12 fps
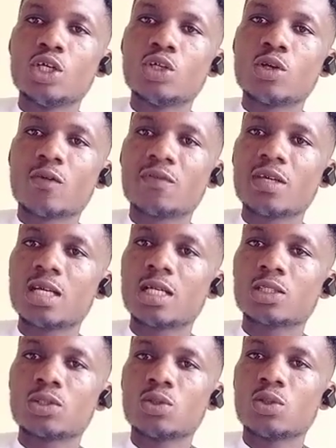your finger
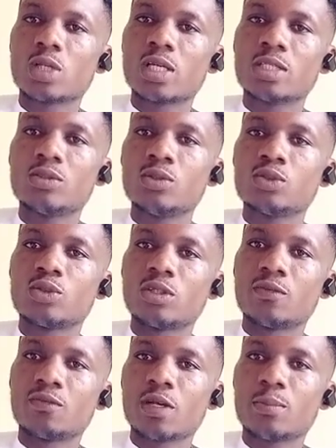is going to get used to
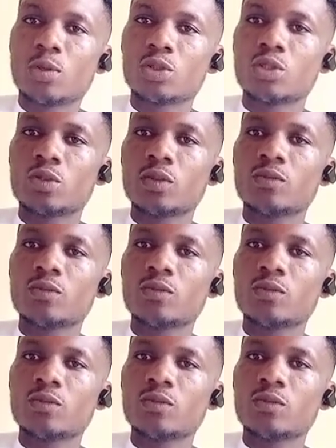the fretboard.